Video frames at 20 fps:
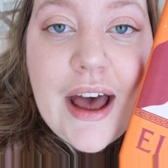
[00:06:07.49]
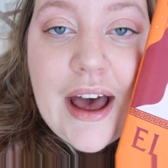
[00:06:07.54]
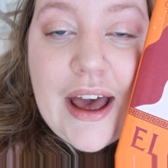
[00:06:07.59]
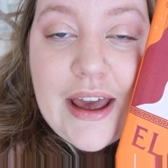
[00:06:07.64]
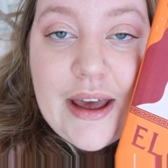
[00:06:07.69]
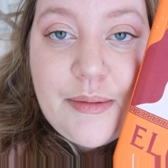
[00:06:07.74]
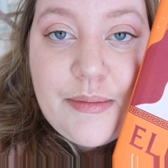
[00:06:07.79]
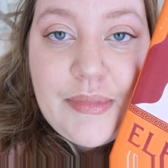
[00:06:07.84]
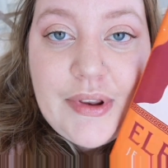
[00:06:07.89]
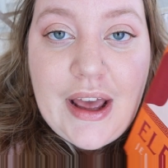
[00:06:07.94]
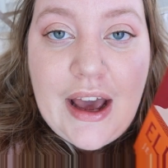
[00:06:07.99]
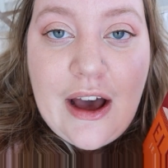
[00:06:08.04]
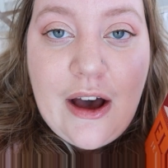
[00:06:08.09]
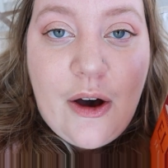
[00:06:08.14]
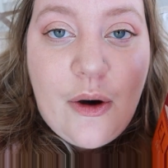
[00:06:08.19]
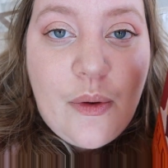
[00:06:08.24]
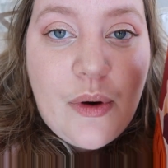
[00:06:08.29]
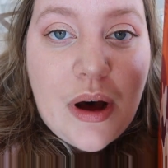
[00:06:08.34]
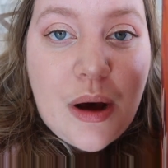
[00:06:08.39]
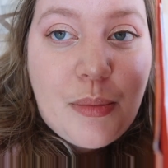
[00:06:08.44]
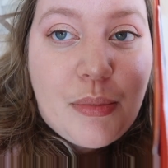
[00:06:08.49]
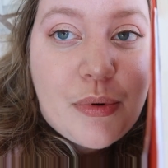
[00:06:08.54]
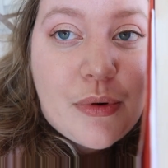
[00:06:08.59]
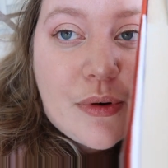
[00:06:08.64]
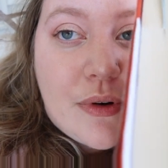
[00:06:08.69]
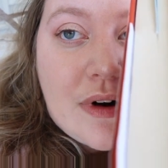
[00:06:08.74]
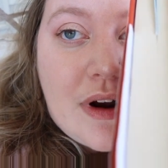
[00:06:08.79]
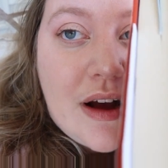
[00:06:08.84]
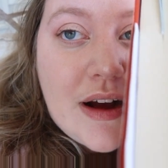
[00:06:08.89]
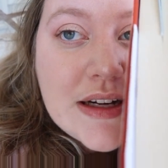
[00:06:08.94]
I am now
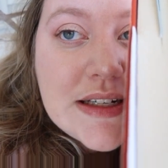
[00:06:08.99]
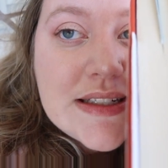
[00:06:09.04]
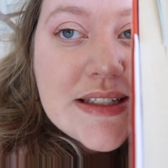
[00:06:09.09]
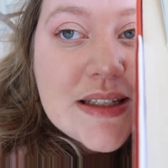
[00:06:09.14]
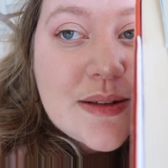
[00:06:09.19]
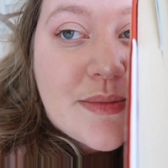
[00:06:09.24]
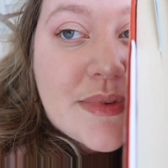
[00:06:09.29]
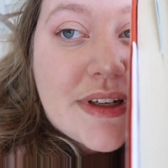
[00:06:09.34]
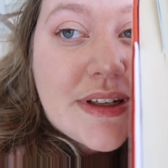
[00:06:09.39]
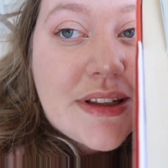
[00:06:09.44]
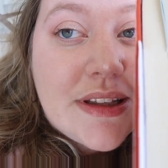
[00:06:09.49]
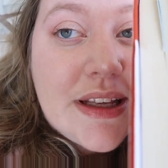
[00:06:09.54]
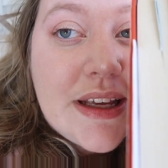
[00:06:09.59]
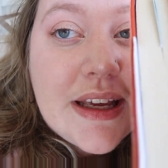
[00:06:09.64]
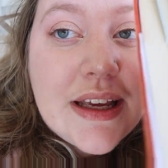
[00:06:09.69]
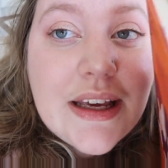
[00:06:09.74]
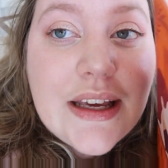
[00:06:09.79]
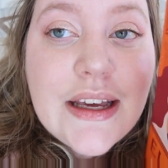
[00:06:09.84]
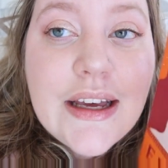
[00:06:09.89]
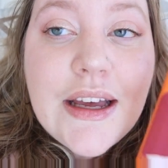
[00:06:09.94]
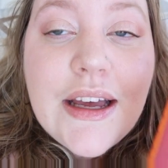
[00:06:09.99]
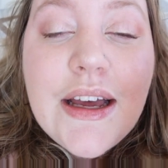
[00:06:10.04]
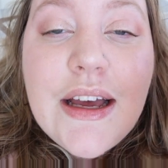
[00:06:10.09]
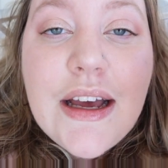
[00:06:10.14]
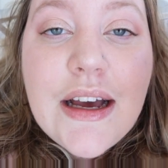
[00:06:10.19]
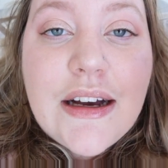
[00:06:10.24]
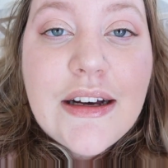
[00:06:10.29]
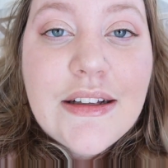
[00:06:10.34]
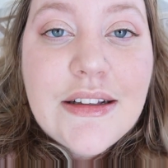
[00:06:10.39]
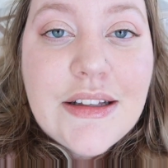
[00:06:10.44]
approximately
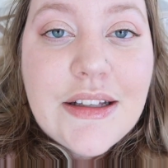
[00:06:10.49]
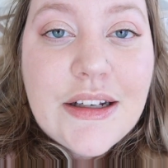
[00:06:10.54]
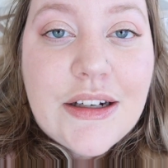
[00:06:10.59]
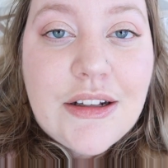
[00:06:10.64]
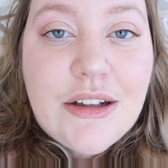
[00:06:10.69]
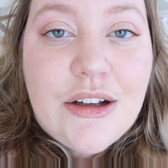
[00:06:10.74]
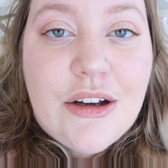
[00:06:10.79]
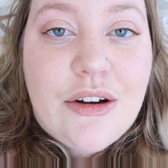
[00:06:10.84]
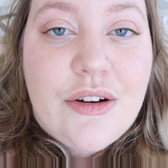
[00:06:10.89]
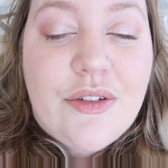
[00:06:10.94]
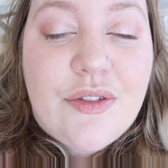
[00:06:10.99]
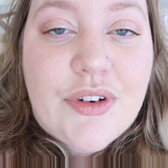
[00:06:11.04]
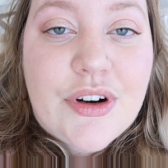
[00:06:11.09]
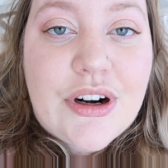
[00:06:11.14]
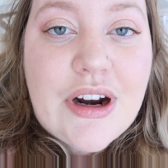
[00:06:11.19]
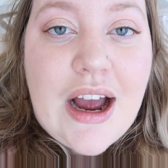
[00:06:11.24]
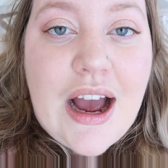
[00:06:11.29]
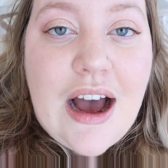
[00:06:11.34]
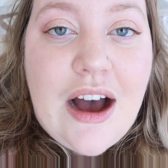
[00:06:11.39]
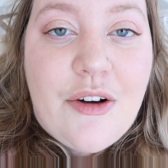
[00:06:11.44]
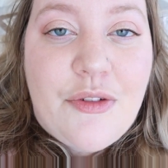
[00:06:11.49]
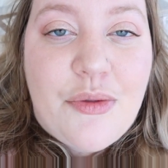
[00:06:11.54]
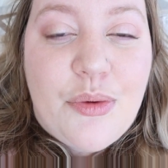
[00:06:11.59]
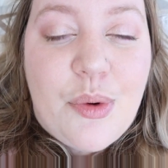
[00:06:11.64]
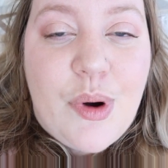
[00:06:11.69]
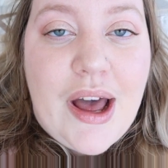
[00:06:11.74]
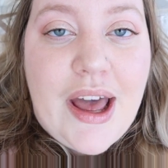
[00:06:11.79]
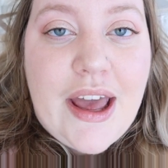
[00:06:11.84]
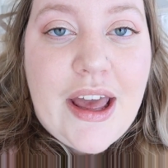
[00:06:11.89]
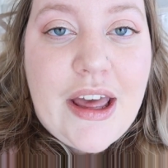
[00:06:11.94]
a little over
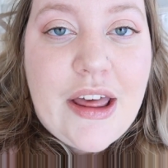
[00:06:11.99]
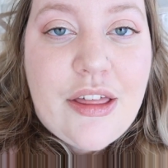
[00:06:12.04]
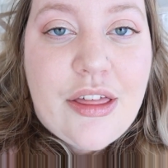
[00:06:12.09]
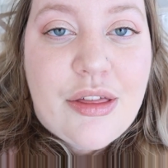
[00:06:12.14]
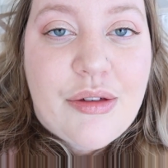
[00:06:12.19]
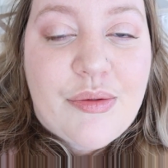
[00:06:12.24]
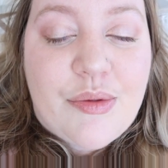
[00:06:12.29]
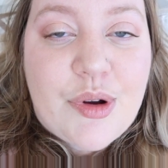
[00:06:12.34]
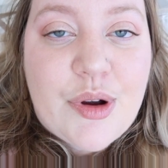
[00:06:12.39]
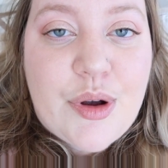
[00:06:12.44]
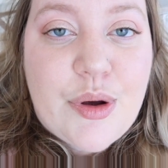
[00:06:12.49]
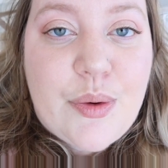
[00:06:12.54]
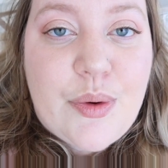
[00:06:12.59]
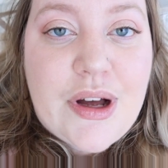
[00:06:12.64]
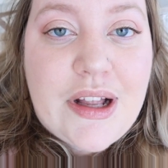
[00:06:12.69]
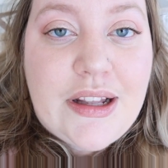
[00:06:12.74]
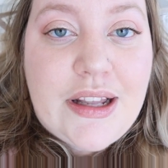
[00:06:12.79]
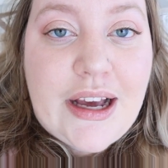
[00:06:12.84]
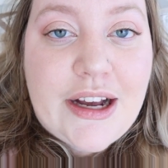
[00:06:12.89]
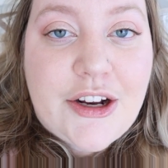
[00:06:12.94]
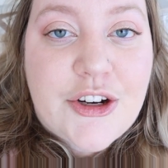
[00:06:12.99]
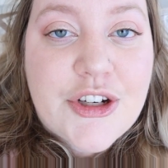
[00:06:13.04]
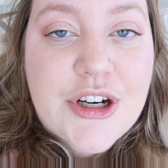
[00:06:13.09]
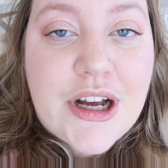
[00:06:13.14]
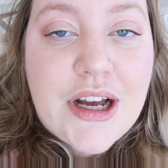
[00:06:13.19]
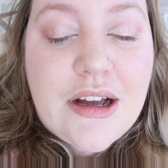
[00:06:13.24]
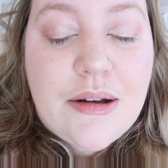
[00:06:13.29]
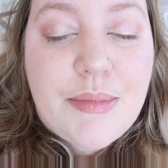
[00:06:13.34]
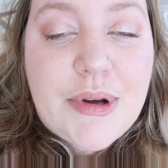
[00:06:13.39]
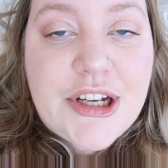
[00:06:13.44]
halfway through
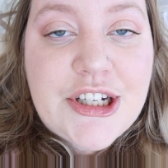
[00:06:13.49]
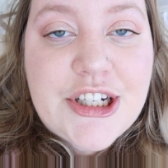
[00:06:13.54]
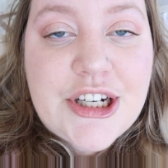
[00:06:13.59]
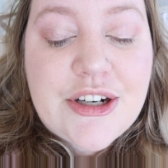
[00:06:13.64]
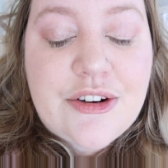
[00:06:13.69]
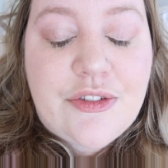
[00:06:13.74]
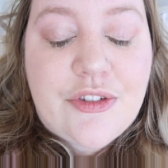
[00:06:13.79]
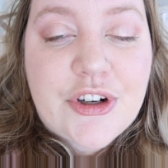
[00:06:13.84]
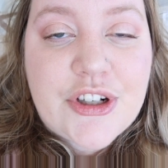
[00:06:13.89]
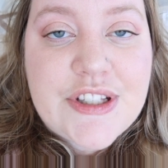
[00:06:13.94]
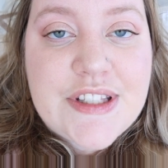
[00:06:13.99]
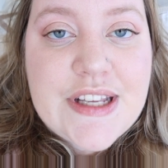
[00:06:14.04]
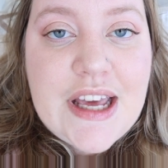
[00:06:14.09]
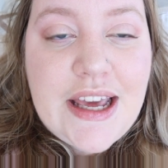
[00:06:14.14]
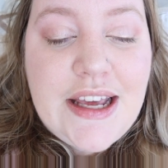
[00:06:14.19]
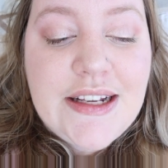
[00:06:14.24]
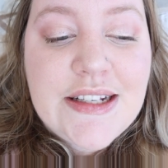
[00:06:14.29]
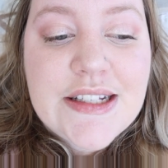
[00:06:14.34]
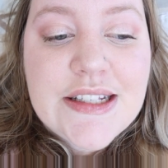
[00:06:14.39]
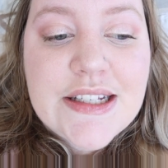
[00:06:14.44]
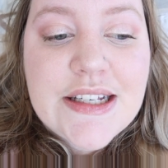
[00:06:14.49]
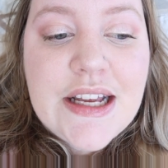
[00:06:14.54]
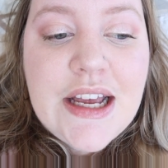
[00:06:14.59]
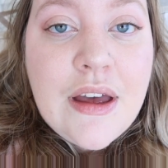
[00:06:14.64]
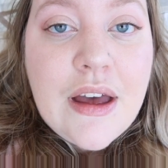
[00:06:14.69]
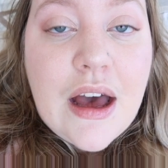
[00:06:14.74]
Electra by Jennifer Saint.